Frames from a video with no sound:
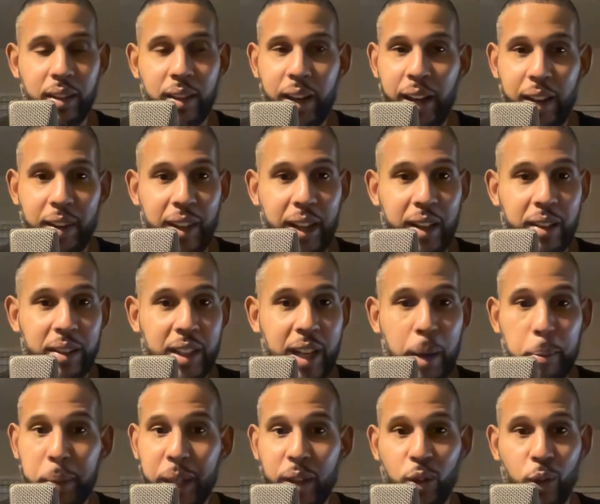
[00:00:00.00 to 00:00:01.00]
and then
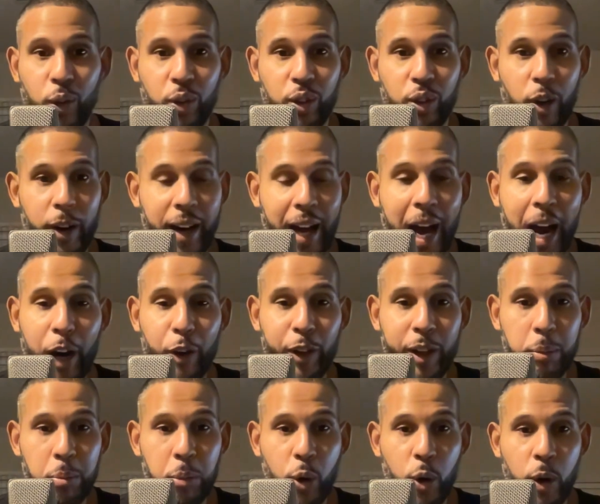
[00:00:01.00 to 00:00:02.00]
companies will start
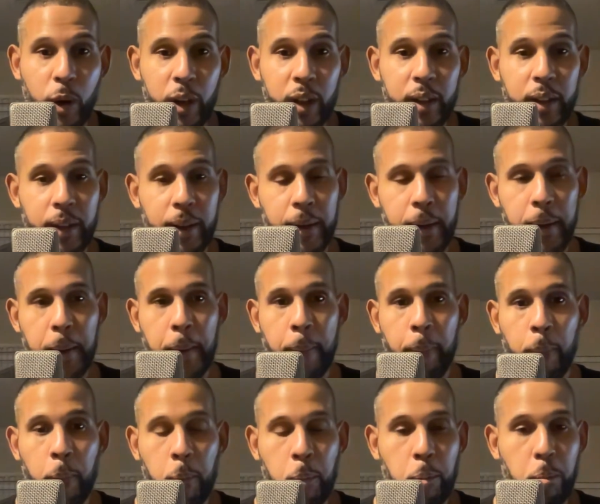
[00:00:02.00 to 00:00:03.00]
hiring more.
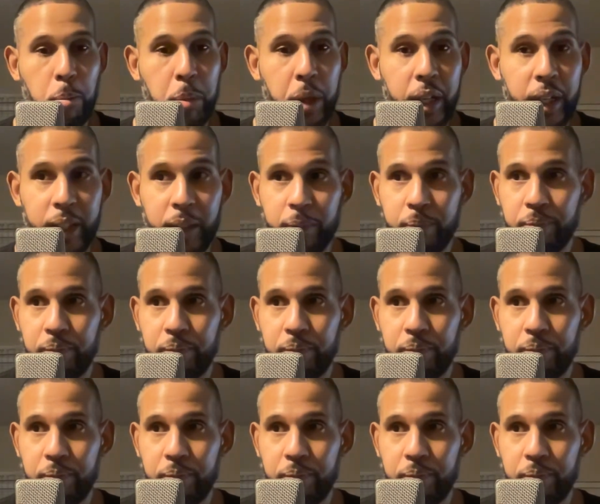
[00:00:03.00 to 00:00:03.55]
But